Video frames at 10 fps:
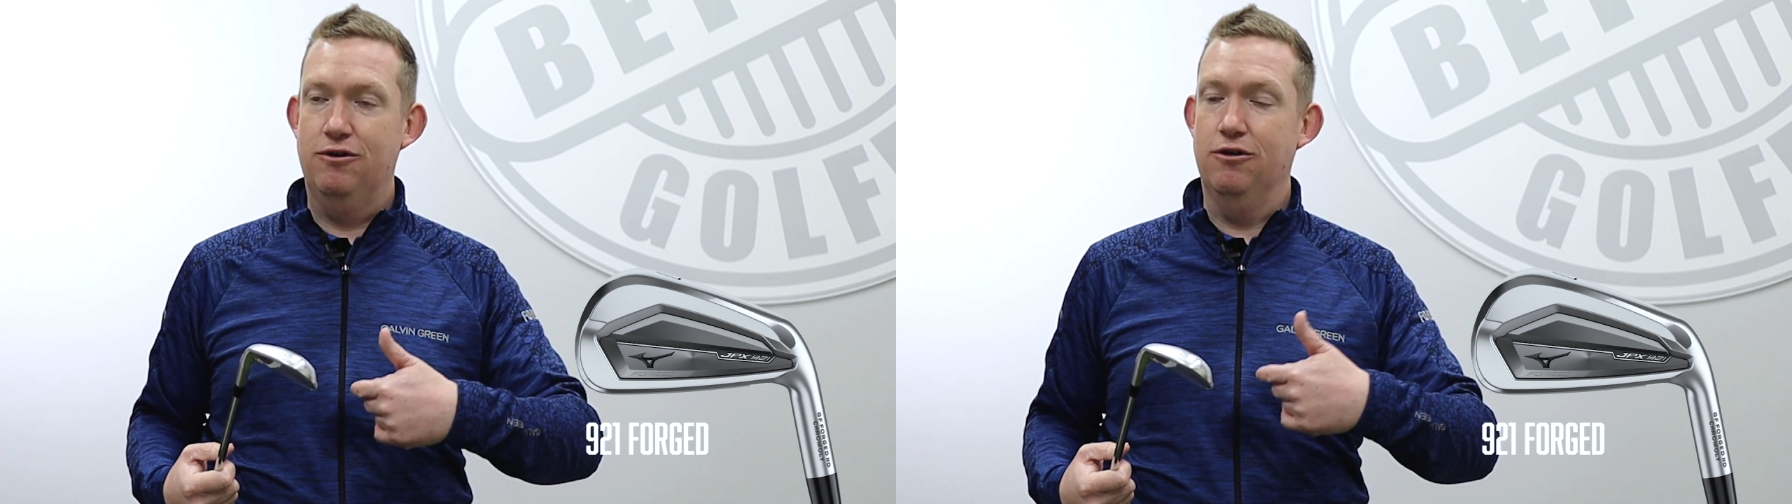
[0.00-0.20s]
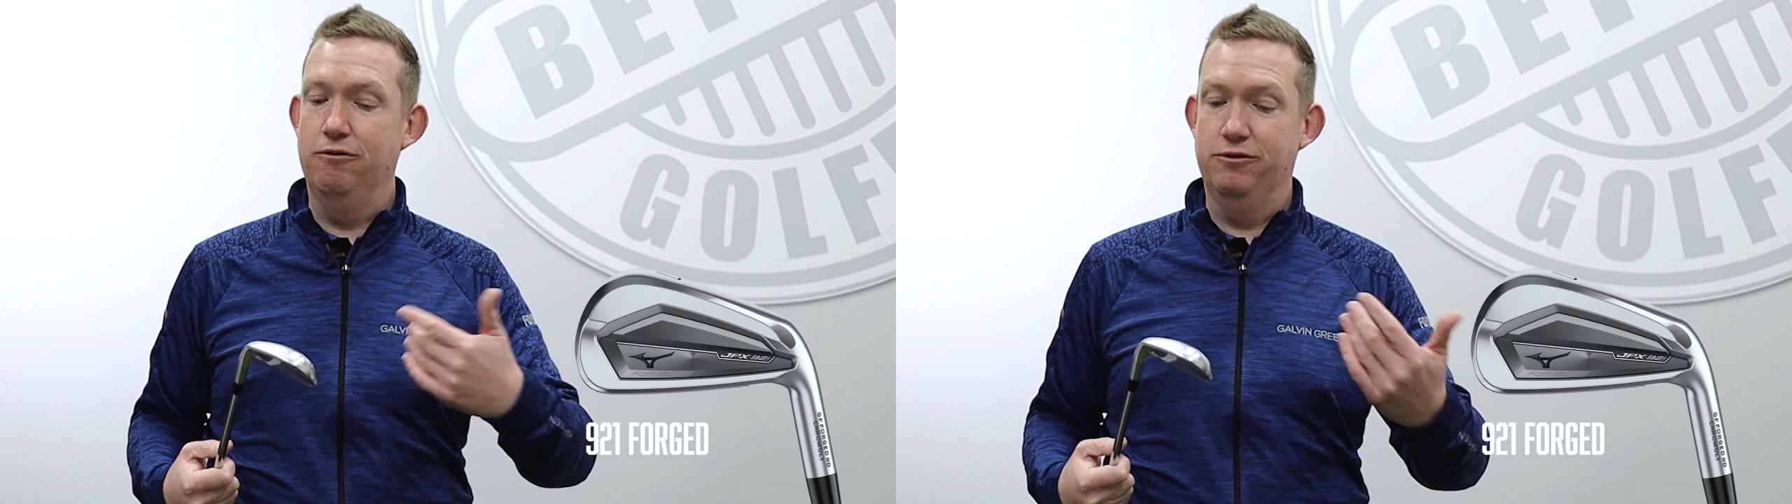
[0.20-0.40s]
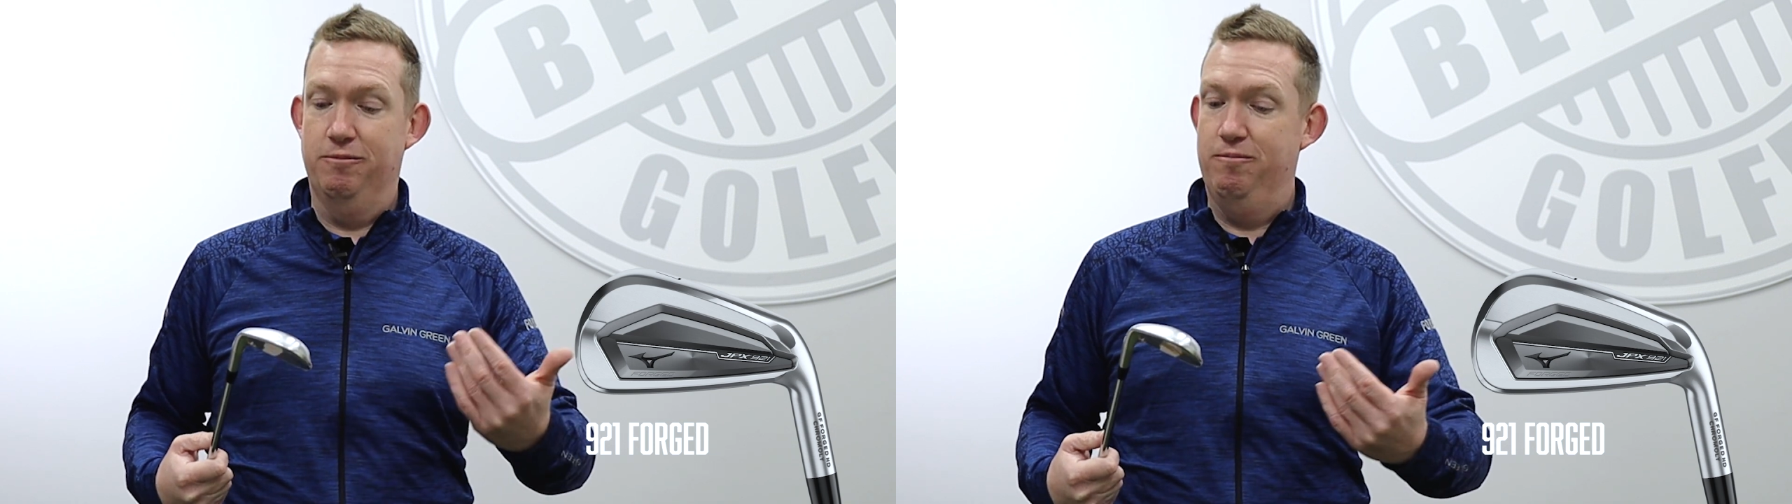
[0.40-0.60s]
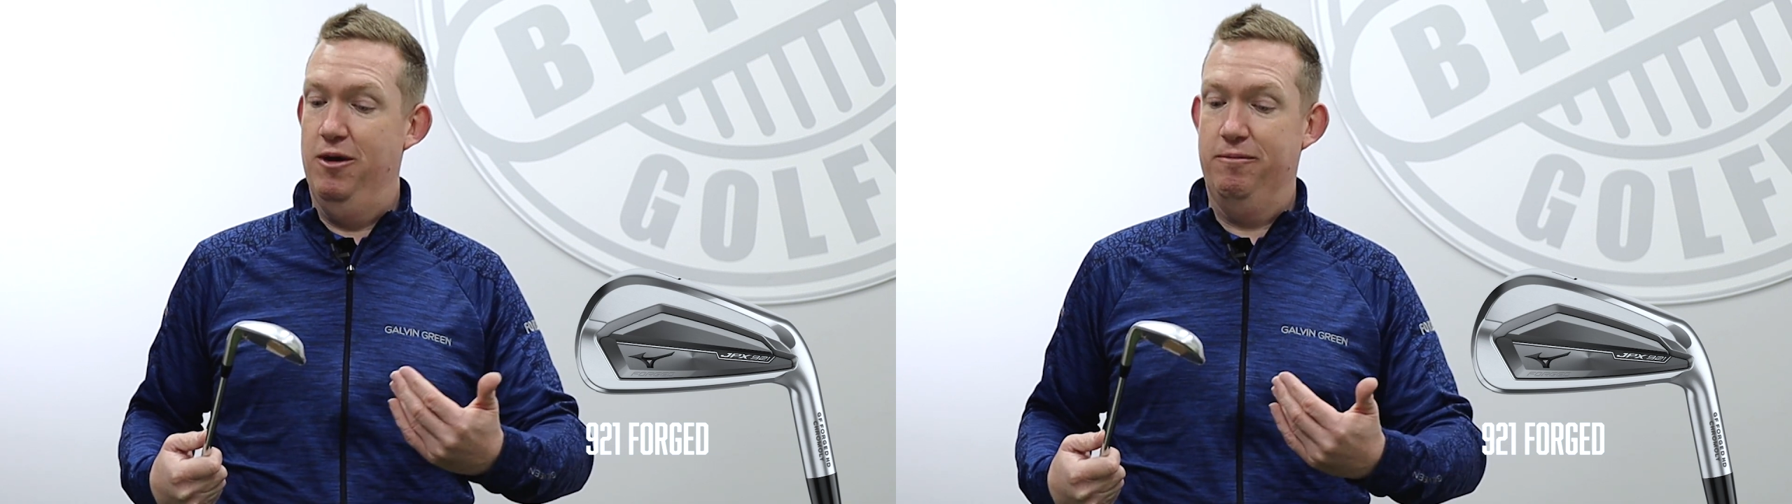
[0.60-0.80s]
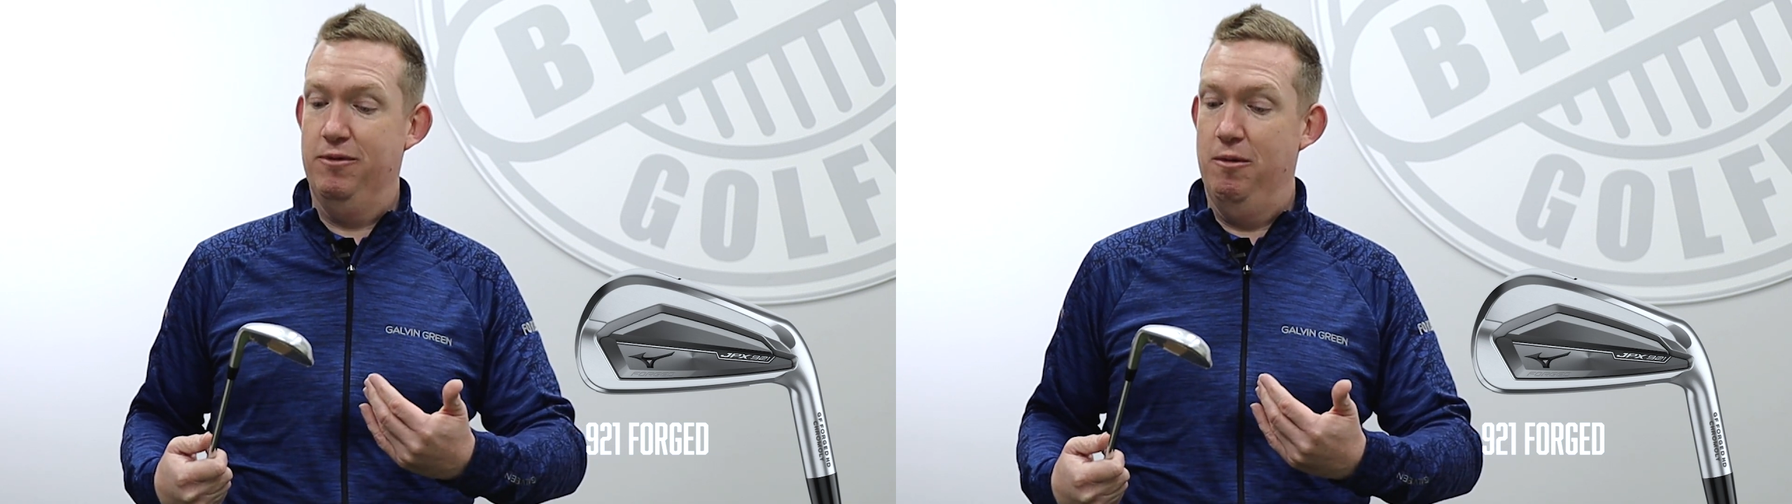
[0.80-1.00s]
You use a
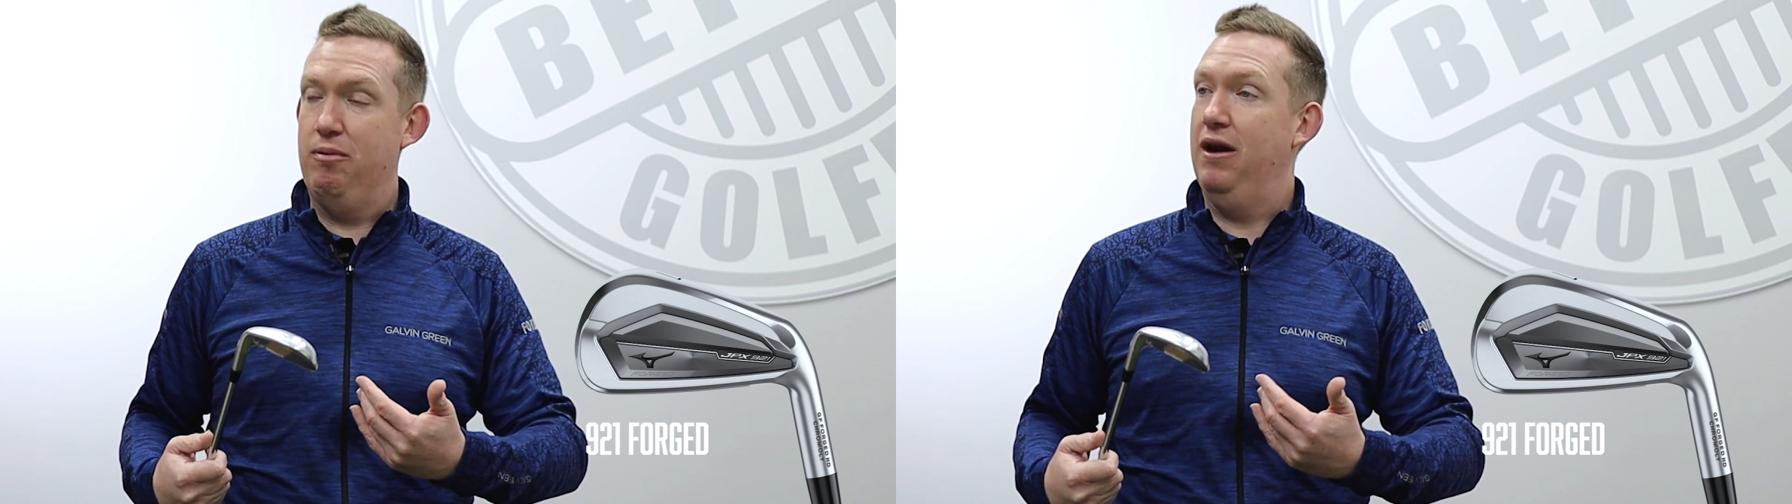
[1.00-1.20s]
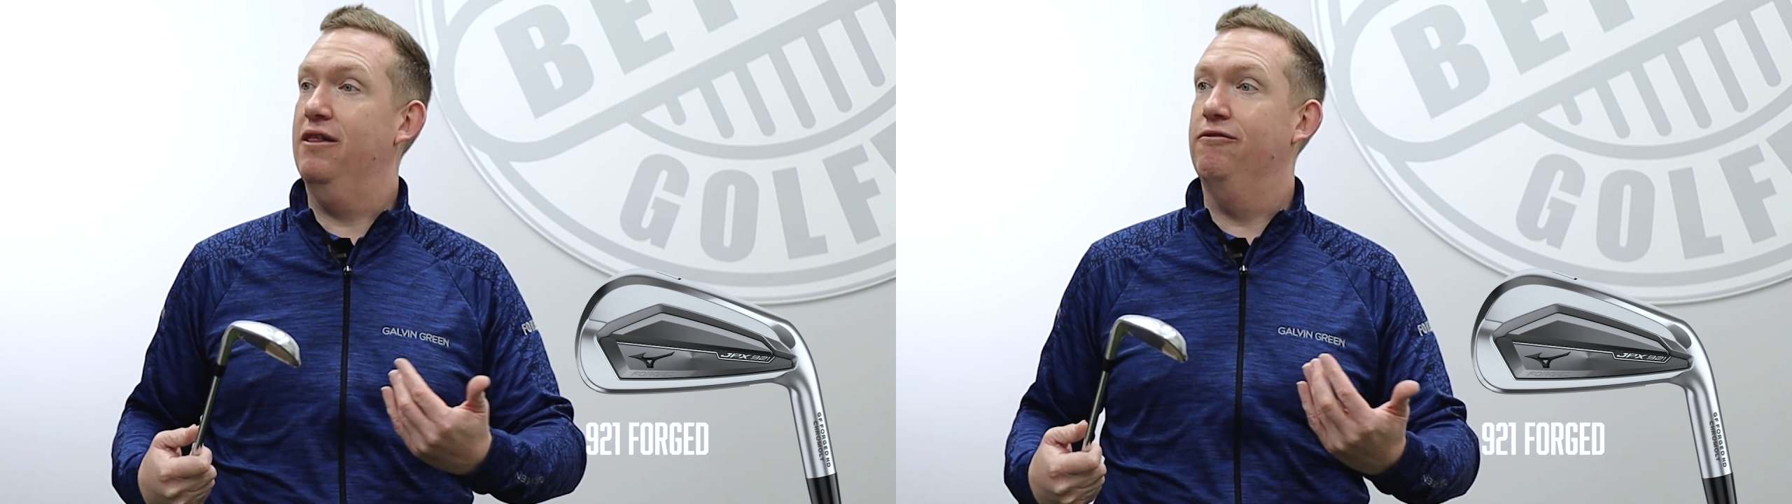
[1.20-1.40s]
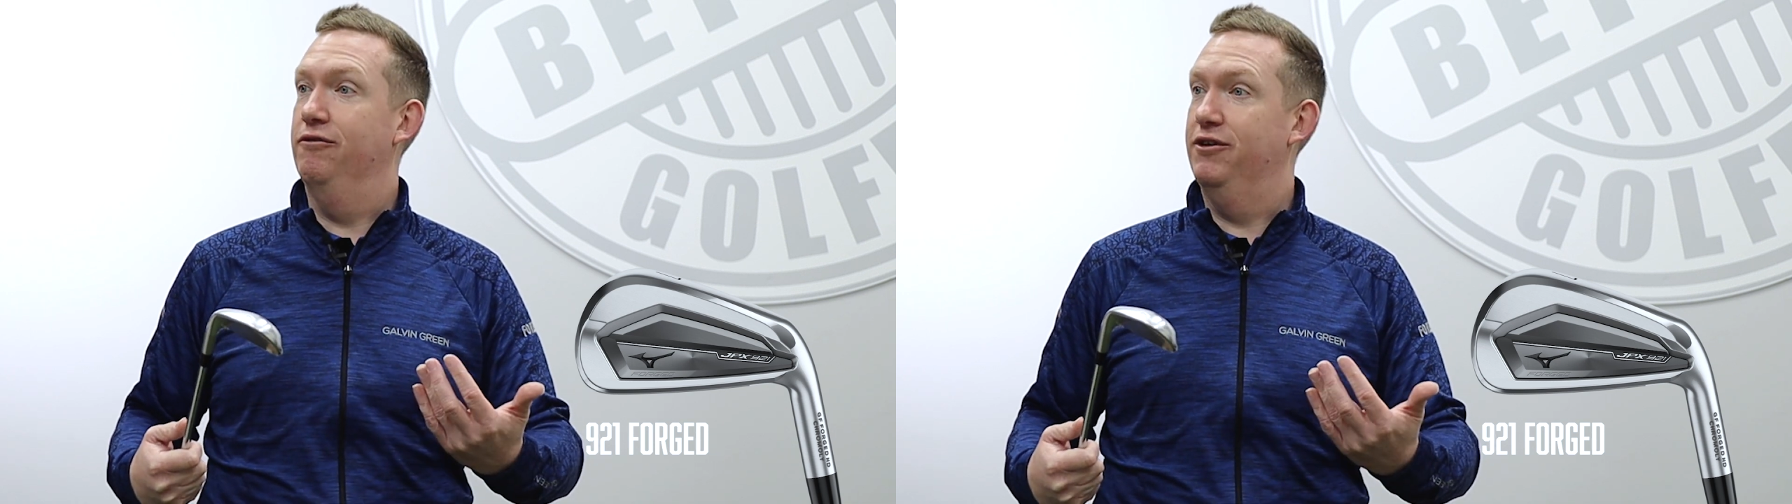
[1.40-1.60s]
plethora